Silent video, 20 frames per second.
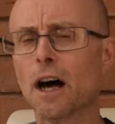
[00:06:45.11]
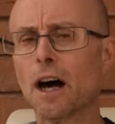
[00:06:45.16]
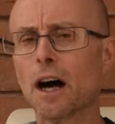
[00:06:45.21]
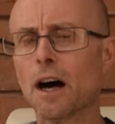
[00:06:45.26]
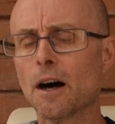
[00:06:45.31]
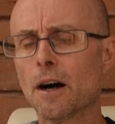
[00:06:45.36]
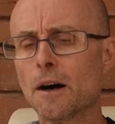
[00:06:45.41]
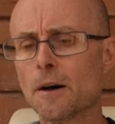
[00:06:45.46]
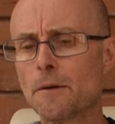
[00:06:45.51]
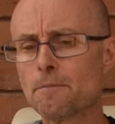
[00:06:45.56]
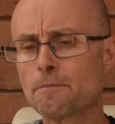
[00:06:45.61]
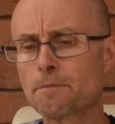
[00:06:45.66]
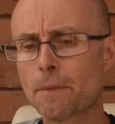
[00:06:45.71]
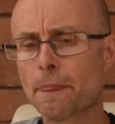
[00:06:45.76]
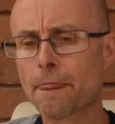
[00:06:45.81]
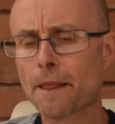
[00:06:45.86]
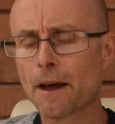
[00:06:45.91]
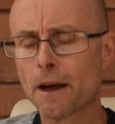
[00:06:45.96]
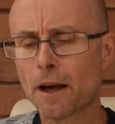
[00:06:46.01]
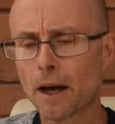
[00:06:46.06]

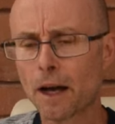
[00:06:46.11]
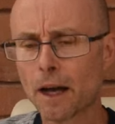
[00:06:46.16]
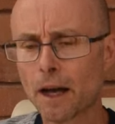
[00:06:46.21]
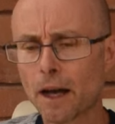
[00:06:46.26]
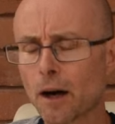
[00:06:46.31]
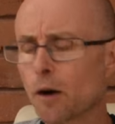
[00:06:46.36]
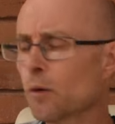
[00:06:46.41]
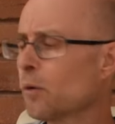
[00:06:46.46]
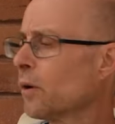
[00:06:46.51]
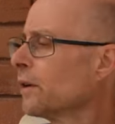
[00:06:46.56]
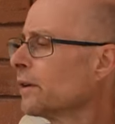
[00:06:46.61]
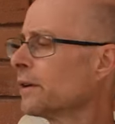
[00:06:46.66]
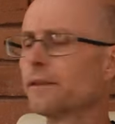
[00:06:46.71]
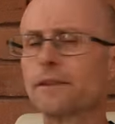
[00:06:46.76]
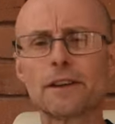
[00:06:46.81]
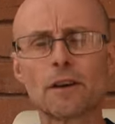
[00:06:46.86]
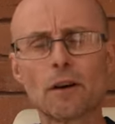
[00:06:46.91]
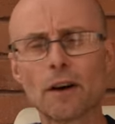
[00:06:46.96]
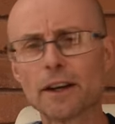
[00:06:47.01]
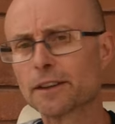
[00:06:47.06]

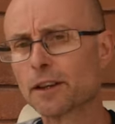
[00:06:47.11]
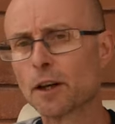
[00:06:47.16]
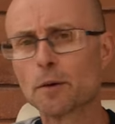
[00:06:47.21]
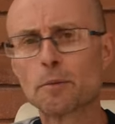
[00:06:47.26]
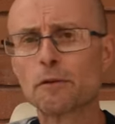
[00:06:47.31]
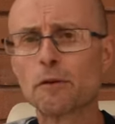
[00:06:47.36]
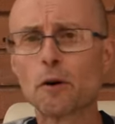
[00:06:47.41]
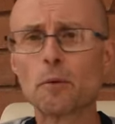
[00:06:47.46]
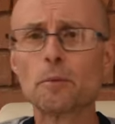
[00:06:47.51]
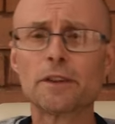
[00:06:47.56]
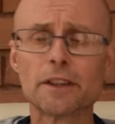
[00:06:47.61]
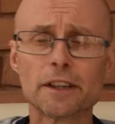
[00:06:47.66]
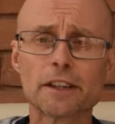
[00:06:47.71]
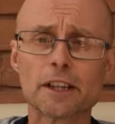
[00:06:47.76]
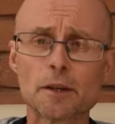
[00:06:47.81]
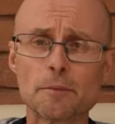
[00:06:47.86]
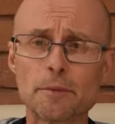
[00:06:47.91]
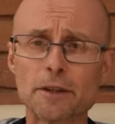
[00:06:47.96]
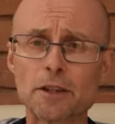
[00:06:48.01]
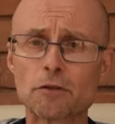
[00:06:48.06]
The ISO performance is
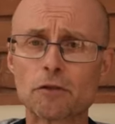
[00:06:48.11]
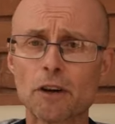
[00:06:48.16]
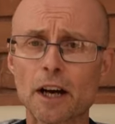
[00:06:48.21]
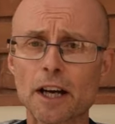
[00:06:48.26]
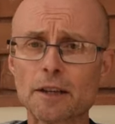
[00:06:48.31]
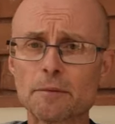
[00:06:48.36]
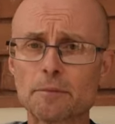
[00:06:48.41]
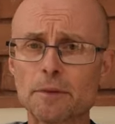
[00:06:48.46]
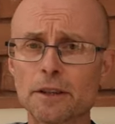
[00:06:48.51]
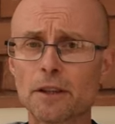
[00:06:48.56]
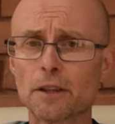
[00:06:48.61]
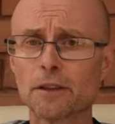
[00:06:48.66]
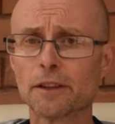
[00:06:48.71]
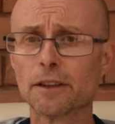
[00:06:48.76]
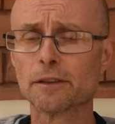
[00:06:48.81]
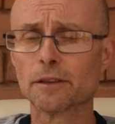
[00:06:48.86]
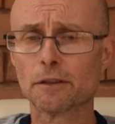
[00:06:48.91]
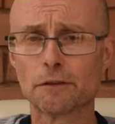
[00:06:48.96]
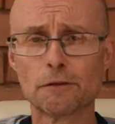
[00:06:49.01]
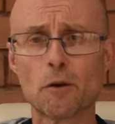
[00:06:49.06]
going to be great because
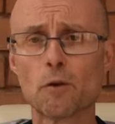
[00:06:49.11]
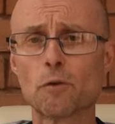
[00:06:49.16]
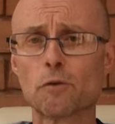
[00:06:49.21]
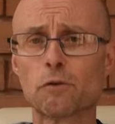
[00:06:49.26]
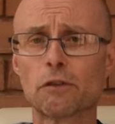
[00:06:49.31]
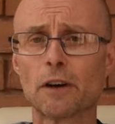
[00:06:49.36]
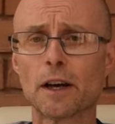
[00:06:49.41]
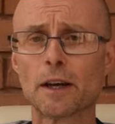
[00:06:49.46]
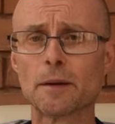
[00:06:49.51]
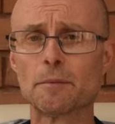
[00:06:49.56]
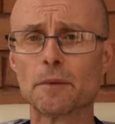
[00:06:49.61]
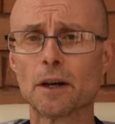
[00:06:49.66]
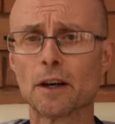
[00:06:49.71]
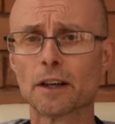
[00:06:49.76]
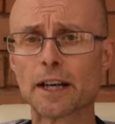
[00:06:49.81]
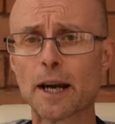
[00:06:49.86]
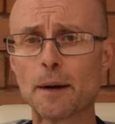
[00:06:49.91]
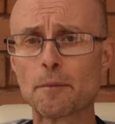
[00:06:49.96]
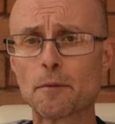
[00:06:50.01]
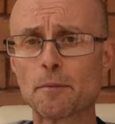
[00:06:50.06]
it's a full frame
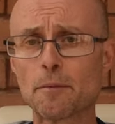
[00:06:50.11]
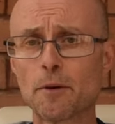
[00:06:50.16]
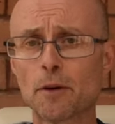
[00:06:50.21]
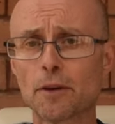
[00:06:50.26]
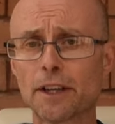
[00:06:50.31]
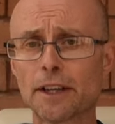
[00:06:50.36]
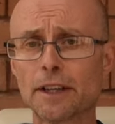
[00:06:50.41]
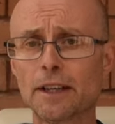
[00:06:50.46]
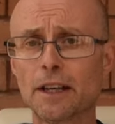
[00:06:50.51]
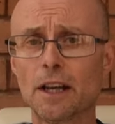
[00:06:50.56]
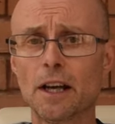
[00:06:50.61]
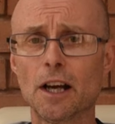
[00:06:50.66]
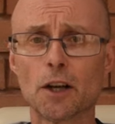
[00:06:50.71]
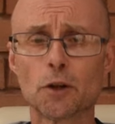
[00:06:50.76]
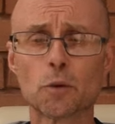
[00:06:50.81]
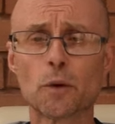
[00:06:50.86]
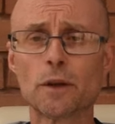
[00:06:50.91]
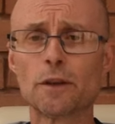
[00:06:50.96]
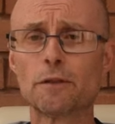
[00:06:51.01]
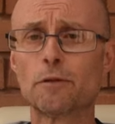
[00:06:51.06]
camera body,
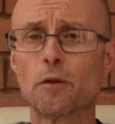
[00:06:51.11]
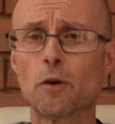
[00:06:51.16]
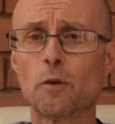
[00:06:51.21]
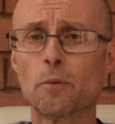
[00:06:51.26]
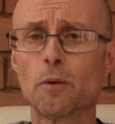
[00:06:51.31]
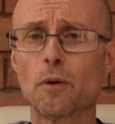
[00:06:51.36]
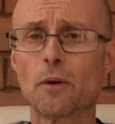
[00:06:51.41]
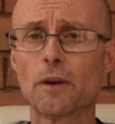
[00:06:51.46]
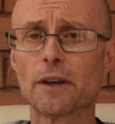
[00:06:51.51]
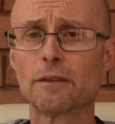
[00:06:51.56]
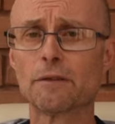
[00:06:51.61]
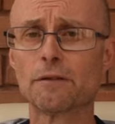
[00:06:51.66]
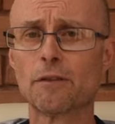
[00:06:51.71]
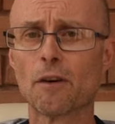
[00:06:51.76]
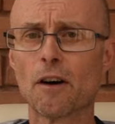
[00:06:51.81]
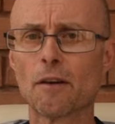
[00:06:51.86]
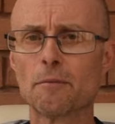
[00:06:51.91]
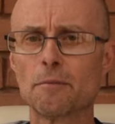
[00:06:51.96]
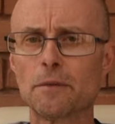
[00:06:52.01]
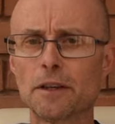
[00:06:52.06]

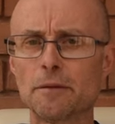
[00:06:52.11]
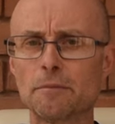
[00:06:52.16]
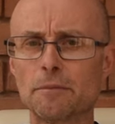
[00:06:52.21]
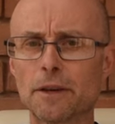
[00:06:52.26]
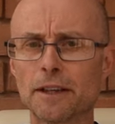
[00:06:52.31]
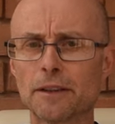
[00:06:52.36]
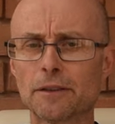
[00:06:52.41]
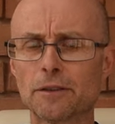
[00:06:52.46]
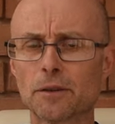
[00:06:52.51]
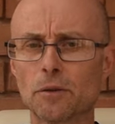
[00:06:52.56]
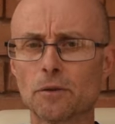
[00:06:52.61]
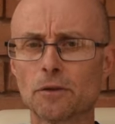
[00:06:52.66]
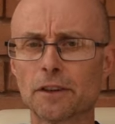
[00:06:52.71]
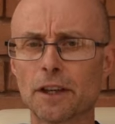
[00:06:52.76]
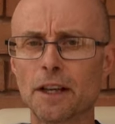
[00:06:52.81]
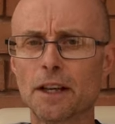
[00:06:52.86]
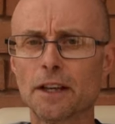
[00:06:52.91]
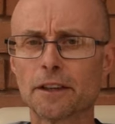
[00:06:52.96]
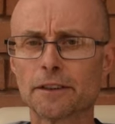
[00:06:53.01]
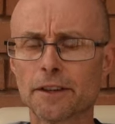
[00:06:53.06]
24.5 million pixels.
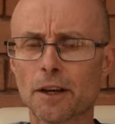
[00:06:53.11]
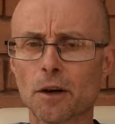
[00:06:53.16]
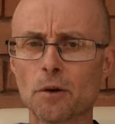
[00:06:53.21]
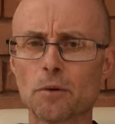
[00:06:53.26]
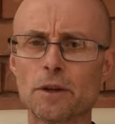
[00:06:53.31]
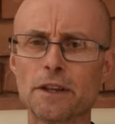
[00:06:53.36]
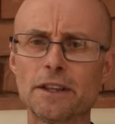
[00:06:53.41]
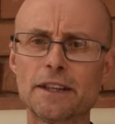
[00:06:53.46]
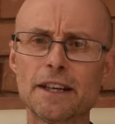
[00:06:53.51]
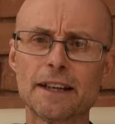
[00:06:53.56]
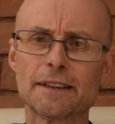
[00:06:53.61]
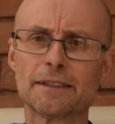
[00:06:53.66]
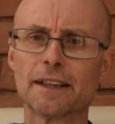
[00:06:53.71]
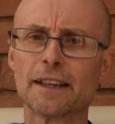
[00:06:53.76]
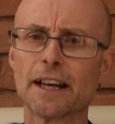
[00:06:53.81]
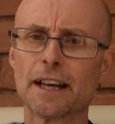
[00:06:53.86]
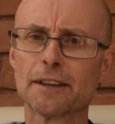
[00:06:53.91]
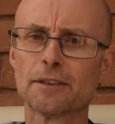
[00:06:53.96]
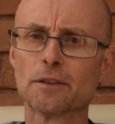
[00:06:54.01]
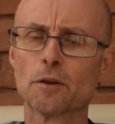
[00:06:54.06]
So yes,
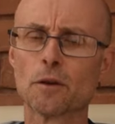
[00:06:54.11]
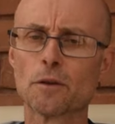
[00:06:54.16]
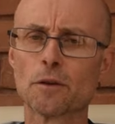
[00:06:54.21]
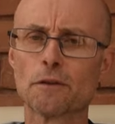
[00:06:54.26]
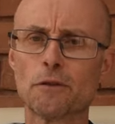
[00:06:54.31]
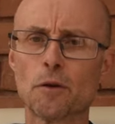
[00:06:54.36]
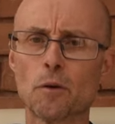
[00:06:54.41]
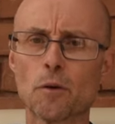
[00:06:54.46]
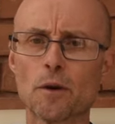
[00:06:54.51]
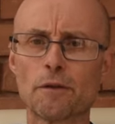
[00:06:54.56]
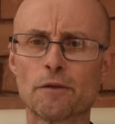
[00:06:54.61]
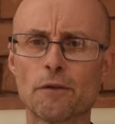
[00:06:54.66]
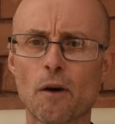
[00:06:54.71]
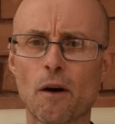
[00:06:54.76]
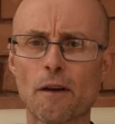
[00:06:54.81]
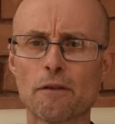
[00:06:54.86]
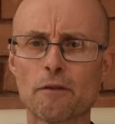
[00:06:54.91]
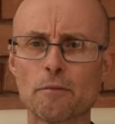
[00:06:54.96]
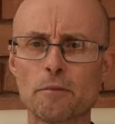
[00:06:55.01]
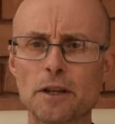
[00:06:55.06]
it hasn't got the
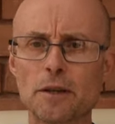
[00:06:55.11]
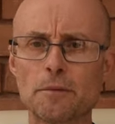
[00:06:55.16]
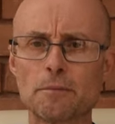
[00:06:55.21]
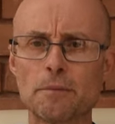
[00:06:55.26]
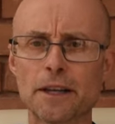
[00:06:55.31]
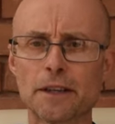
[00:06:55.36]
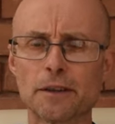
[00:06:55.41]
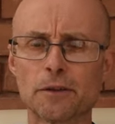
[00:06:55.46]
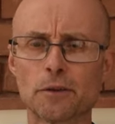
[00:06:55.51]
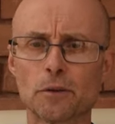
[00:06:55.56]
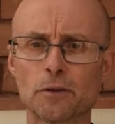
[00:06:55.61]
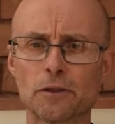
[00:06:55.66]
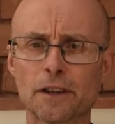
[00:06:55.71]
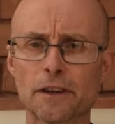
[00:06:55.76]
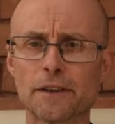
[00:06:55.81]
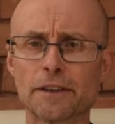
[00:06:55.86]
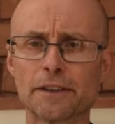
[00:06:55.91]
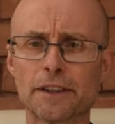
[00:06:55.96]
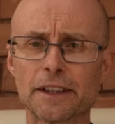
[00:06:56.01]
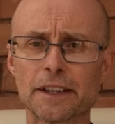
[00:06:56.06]
45 million pixels
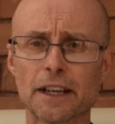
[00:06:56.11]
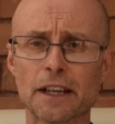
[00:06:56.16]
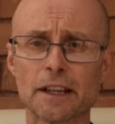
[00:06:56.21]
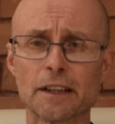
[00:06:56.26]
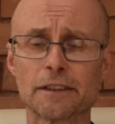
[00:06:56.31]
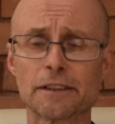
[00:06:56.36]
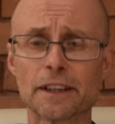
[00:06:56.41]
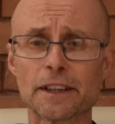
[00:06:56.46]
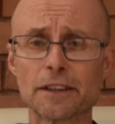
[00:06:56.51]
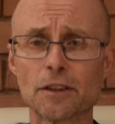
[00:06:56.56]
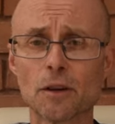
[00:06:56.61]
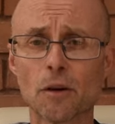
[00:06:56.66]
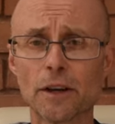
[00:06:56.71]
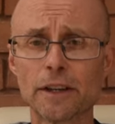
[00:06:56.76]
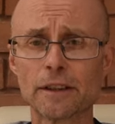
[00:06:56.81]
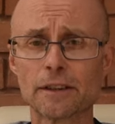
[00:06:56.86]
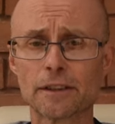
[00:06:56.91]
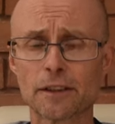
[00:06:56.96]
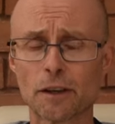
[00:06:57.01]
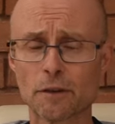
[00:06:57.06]
of the Z8 and
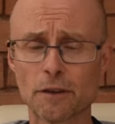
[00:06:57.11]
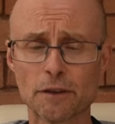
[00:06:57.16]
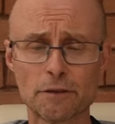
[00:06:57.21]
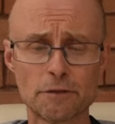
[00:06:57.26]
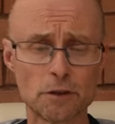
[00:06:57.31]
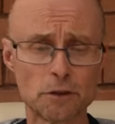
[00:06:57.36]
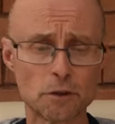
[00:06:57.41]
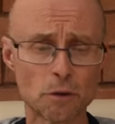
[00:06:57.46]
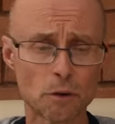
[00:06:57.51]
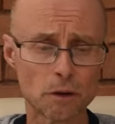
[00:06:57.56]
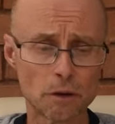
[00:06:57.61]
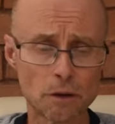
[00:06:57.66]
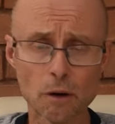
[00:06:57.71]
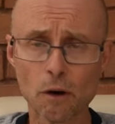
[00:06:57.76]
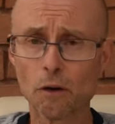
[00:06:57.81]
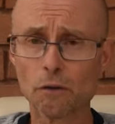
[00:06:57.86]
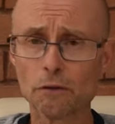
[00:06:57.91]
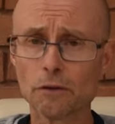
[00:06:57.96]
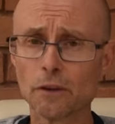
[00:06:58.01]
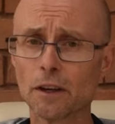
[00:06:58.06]
Z9. So if you do a
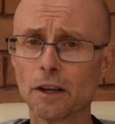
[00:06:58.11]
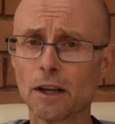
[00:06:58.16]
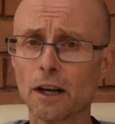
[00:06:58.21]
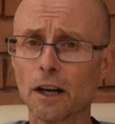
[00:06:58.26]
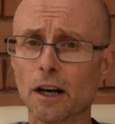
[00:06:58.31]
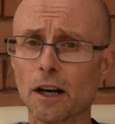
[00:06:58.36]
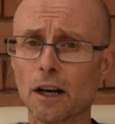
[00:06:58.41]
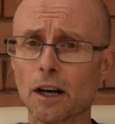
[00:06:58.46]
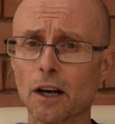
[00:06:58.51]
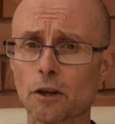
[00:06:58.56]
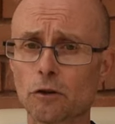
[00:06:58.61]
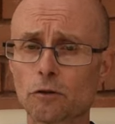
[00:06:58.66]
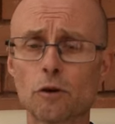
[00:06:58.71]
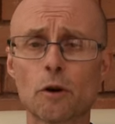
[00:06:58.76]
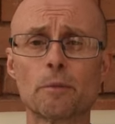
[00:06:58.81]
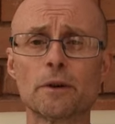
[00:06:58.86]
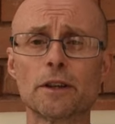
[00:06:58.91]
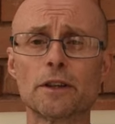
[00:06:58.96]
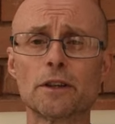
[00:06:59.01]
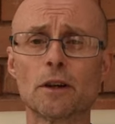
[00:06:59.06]
lot of
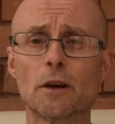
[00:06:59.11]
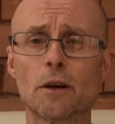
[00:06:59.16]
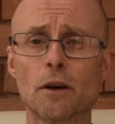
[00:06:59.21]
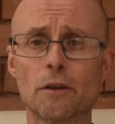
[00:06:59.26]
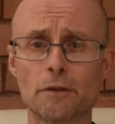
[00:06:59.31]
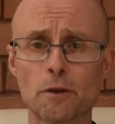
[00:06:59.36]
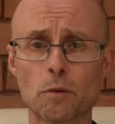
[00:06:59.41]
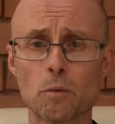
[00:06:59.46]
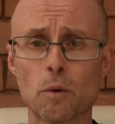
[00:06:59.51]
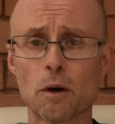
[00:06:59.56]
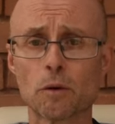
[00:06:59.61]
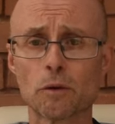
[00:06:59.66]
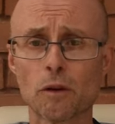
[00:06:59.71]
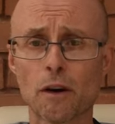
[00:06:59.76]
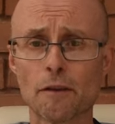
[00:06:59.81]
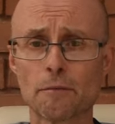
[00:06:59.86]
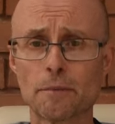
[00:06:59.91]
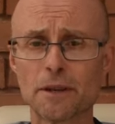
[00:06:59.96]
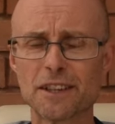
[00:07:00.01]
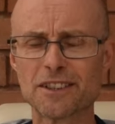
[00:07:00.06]
cropping of your
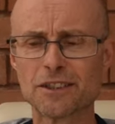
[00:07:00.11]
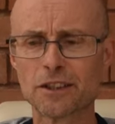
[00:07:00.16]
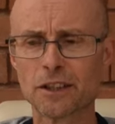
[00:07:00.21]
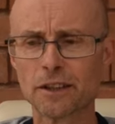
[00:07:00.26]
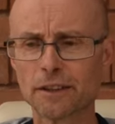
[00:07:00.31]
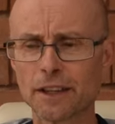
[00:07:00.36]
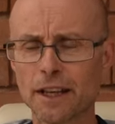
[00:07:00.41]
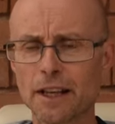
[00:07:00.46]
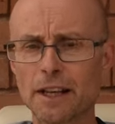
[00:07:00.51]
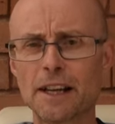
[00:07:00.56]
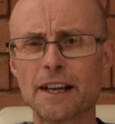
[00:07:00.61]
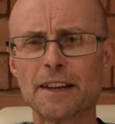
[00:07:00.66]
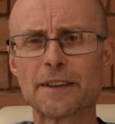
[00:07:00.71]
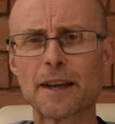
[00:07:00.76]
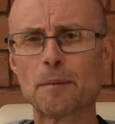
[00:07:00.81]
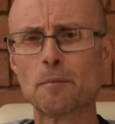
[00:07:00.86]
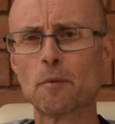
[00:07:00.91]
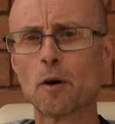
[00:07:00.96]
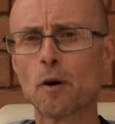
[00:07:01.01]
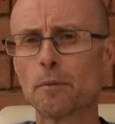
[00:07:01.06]
wildlife pictures,
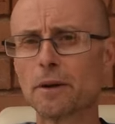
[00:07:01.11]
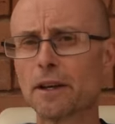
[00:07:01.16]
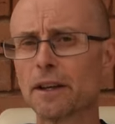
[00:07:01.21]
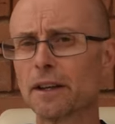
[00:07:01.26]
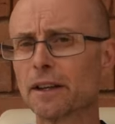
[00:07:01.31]
that might be a